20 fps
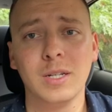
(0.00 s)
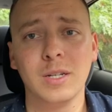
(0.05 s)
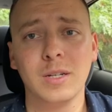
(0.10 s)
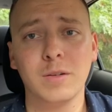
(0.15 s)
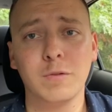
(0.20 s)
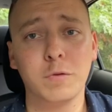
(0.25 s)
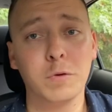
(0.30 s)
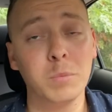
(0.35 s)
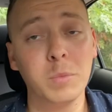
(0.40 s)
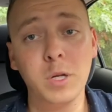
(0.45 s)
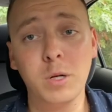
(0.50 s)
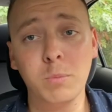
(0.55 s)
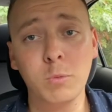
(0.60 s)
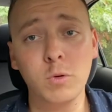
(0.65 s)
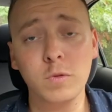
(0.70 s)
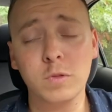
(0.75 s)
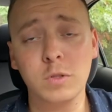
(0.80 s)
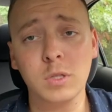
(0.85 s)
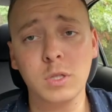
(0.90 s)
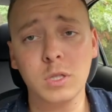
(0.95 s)
for me to
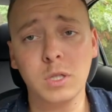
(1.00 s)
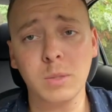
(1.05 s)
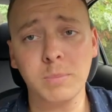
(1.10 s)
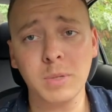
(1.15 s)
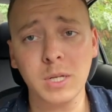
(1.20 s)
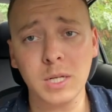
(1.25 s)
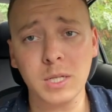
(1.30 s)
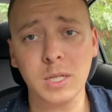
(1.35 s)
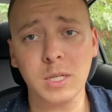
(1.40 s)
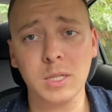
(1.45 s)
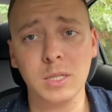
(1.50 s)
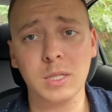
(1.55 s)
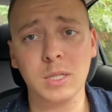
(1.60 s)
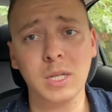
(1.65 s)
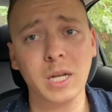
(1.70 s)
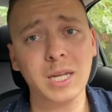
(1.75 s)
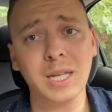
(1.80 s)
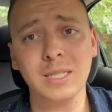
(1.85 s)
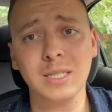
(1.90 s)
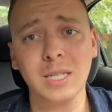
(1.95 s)
move to the Dominican.
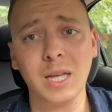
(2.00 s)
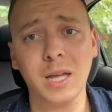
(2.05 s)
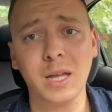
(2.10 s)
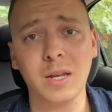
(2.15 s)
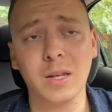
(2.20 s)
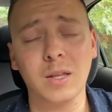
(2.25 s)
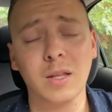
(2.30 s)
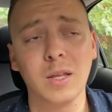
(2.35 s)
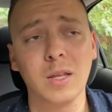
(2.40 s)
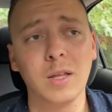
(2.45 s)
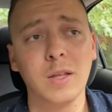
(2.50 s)
Like I said,